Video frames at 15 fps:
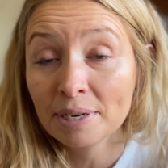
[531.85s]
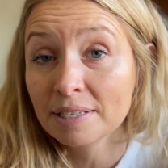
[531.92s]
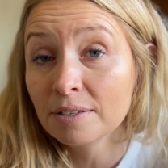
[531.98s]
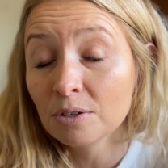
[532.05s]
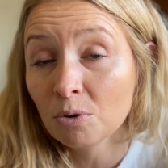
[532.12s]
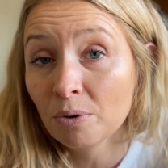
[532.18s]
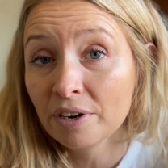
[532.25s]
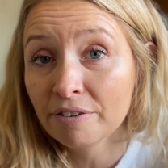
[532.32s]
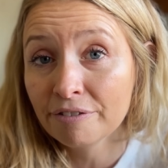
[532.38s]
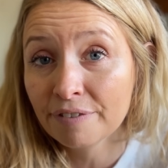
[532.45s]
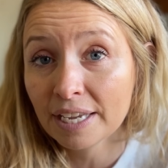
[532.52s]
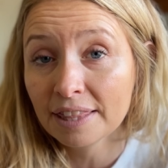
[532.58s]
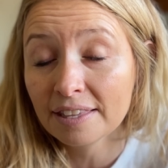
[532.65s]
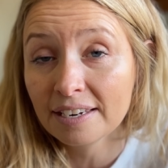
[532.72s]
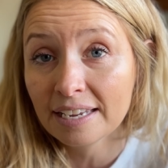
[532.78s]
Is it going to
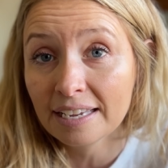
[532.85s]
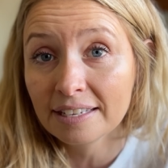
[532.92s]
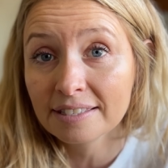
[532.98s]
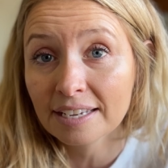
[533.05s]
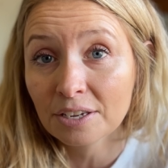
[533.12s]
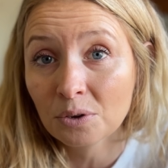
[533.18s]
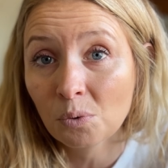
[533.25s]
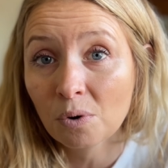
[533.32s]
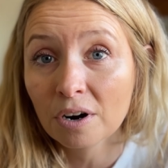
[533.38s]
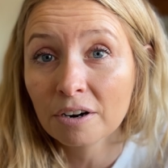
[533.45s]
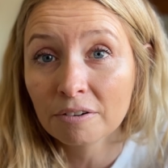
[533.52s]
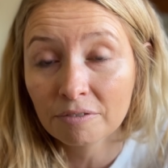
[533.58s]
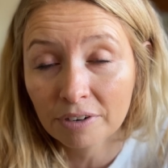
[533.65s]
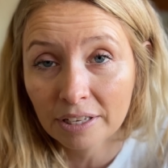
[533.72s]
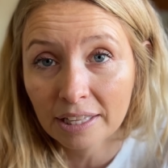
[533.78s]
fit the needs that
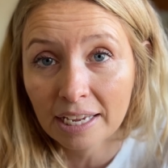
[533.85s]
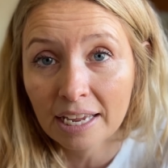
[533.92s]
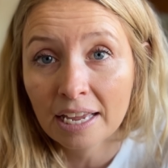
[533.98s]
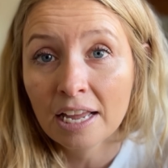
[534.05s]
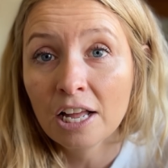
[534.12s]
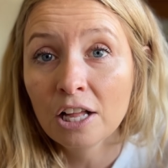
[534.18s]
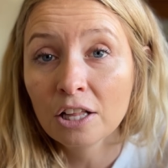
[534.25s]
you're really